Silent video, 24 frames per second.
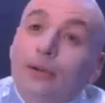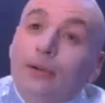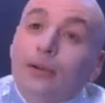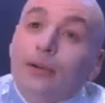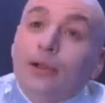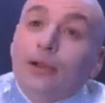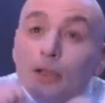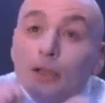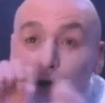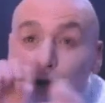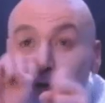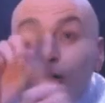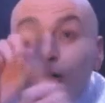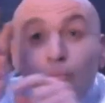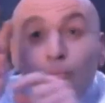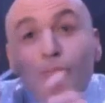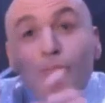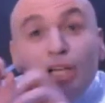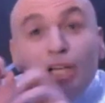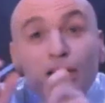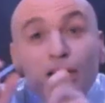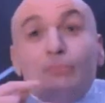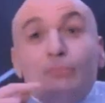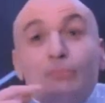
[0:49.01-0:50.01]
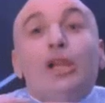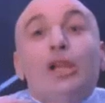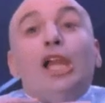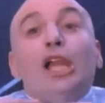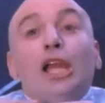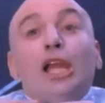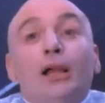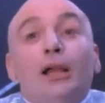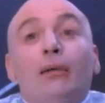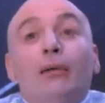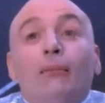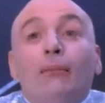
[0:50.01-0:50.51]
Then I have like a couple of more
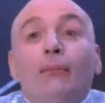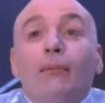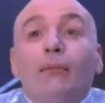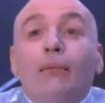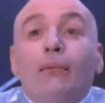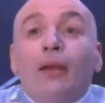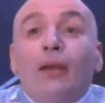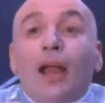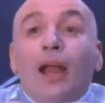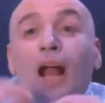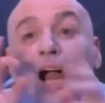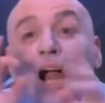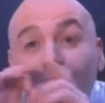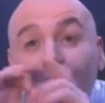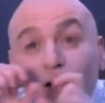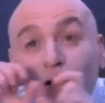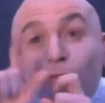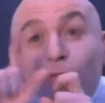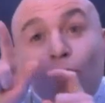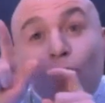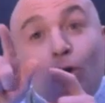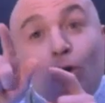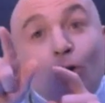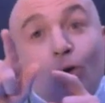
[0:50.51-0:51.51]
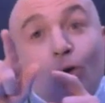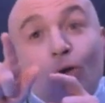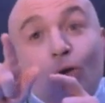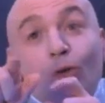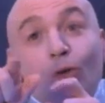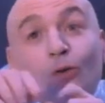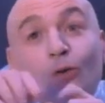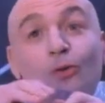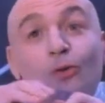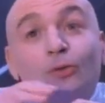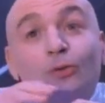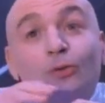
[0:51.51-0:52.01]
figures that I don't really